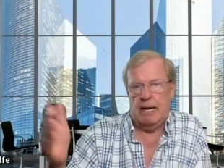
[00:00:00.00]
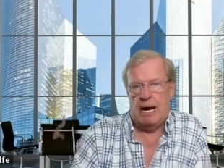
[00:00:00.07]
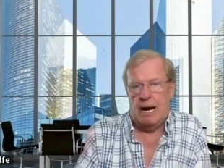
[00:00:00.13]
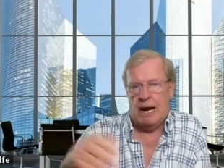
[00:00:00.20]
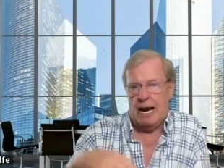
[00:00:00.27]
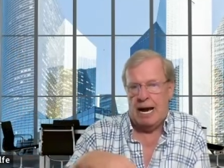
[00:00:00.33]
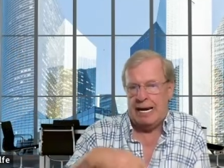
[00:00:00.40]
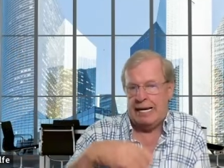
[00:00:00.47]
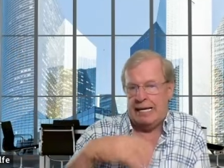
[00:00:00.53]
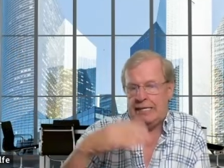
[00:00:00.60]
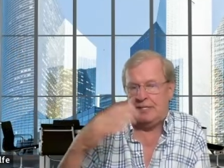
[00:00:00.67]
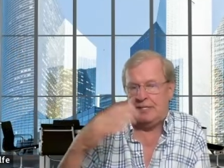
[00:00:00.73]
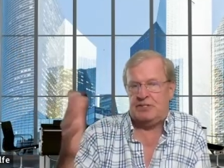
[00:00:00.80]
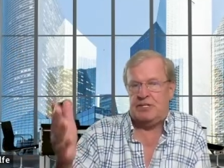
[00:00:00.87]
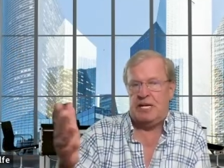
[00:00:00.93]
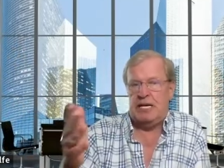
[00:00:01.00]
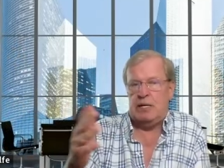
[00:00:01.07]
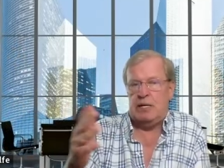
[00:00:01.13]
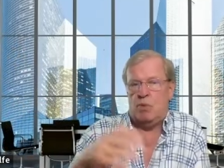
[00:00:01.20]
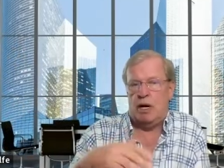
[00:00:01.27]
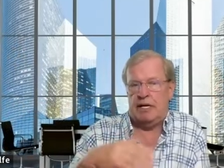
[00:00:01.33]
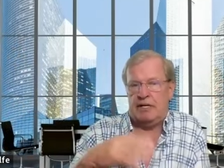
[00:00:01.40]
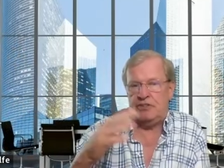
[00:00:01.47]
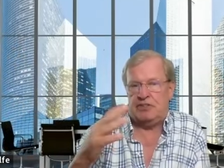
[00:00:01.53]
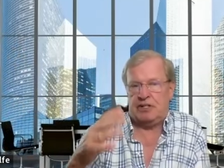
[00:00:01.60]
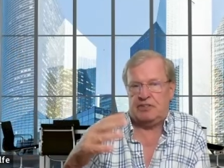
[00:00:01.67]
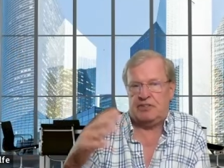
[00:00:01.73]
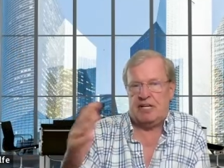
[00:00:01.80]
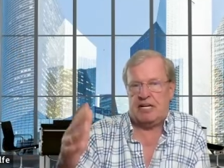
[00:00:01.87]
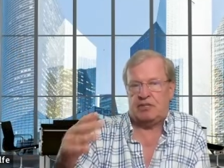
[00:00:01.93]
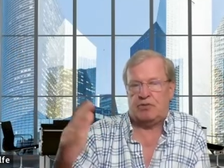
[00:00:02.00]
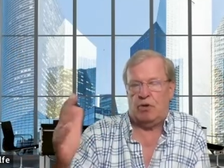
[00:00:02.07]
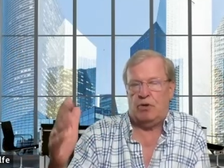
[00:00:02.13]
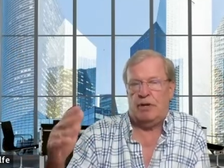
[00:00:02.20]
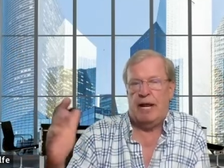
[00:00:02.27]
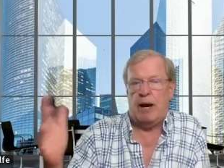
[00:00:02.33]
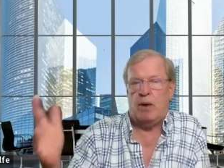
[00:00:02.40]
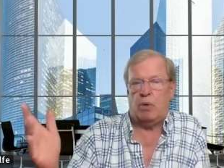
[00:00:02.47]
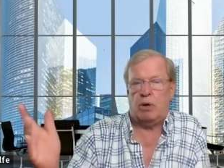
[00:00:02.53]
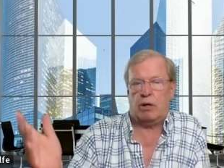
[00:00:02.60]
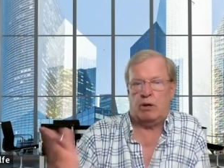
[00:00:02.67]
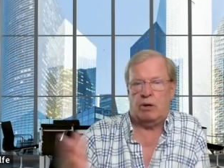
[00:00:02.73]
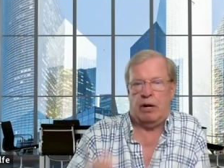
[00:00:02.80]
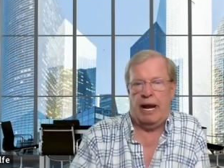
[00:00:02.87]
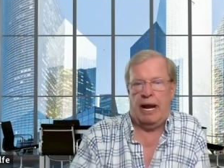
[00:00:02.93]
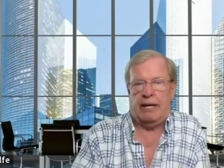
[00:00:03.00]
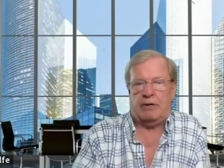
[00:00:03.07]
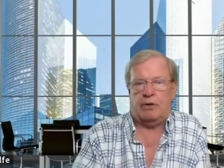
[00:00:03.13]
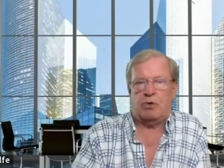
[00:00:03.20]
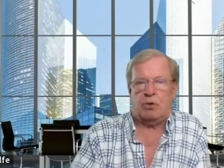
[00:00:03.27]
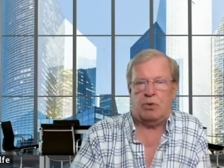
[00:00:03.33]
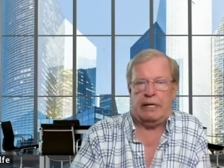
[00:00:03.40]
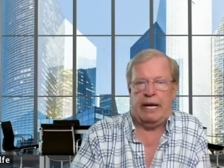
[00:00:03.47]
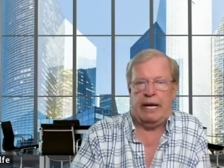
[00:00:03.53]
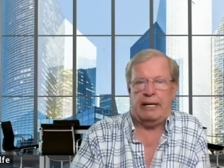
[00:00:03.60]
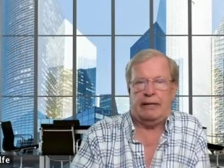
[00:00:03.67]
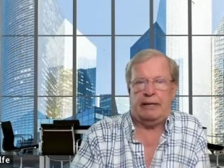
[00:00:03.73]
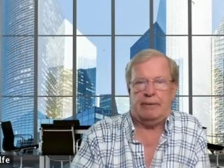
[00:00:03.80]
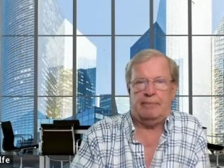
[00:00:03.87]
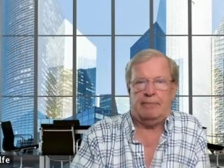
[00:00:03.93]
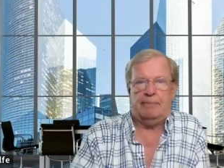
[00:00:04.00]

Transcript: I had seen what a successful networker had created.